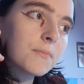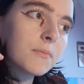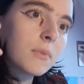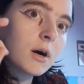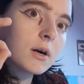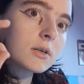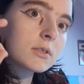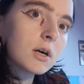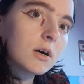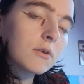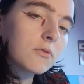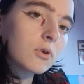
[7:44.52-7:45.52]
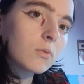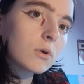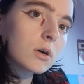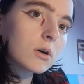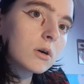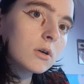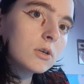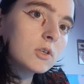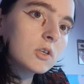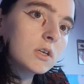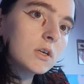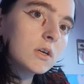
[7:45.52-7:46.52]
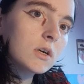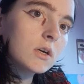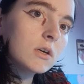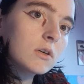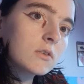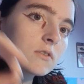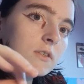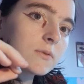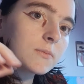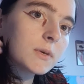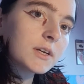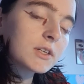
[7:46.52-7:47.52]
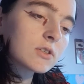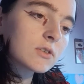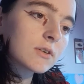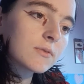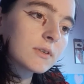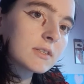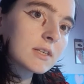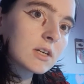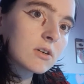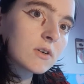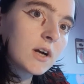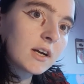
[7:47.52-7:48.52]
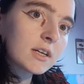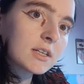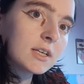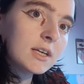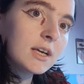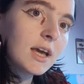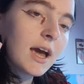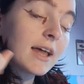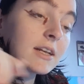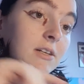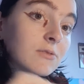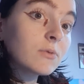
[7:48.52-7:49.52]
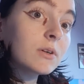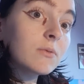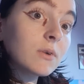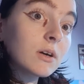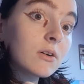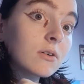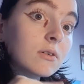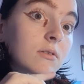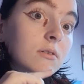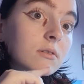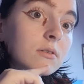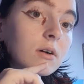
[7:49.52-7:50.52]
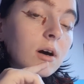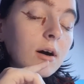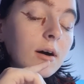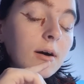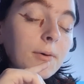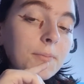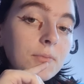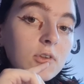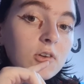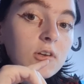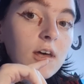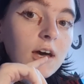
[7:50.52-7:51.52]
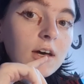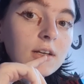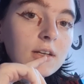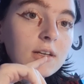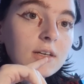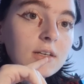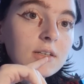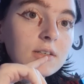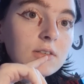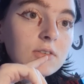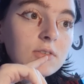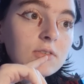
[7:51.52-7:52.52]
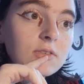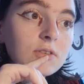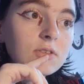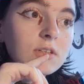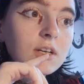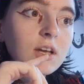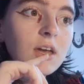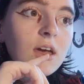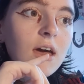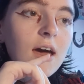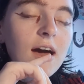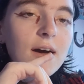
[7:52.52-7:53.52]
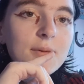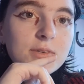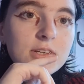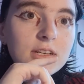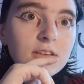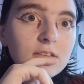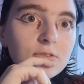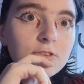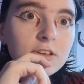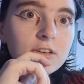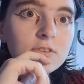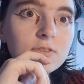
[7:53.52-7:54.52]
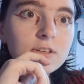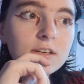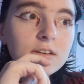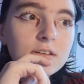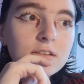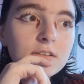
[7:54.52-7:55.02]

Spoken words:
part of the word to make sure that we say it correctly, and we will do that, like searching. I'm trying to think of like